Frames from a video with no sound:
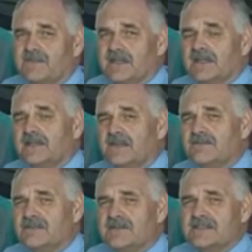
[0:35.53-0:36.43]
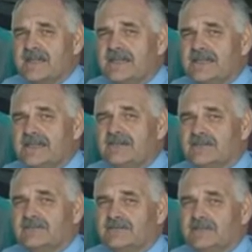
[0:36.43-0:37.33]
It comes from this idea
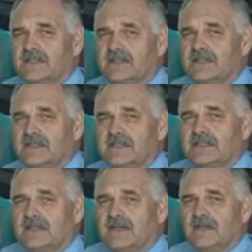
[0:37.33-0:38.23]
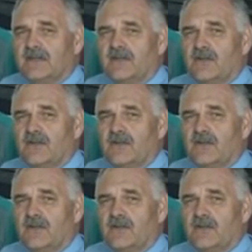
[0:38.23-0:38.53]
of a